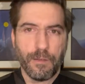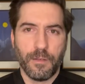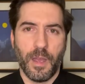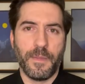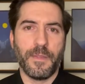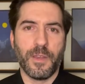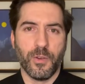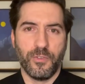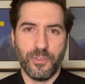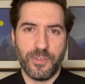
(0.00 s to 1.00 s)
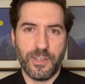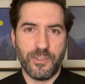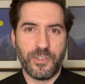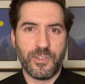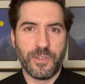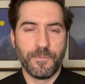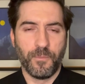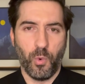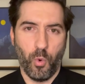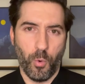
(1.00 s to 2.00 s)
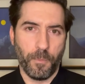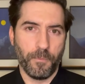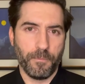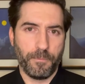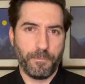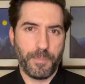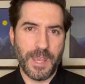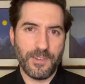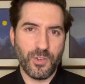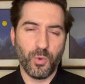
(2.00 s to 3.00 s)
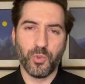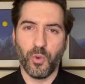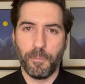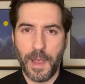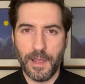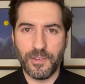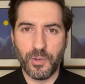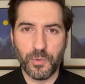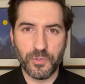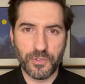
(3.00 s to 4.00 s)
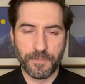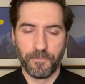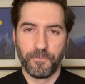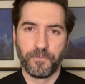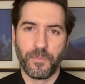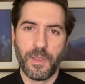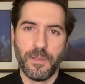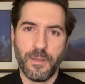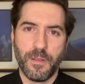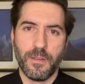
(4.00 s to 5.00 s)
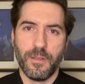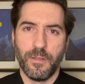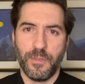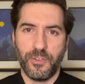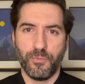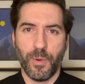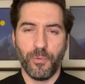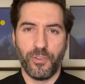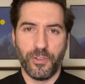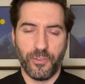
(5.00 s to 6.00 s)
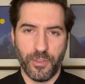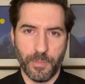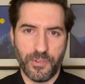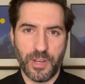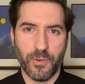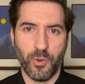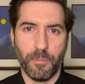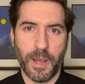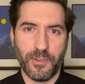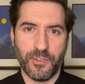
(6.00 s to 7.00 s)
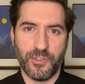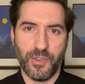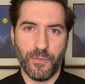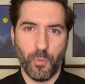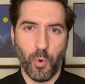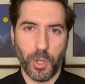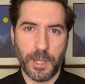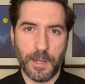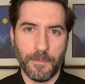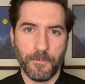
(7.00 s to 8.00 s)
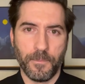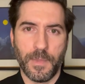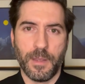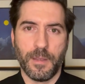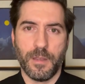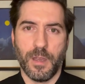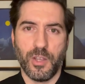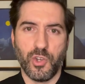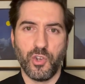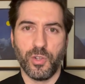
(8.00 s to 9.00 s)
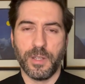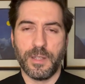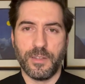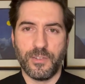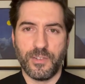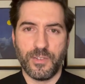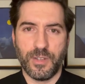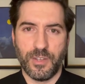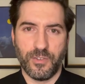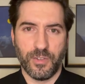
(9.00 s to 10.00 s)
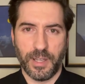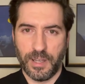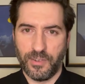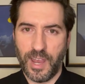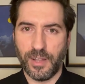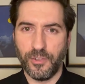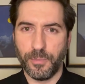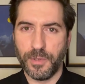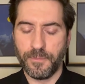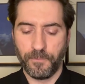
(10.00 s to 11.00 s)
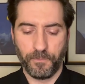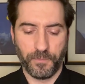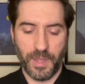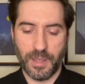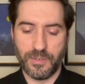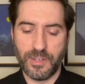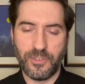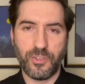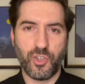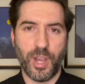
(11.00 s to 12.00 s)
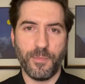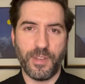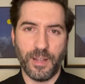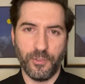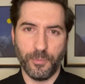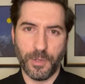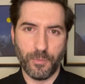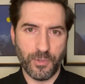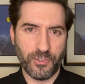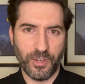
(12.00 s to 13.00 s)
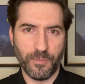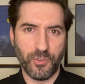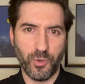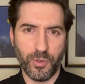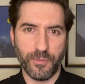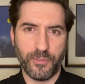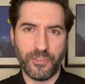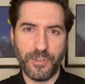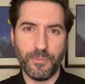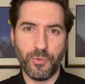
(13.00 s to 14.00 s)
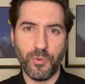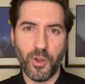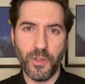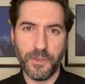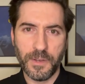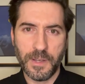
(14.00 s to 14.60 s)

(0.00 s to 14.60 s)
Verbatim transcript: And then there is the discs, or pentacles or pantacles. This represents the material basis of the working. Uh, usually this is like a talisman, a disc-shaped talisman with some sort of symbol on it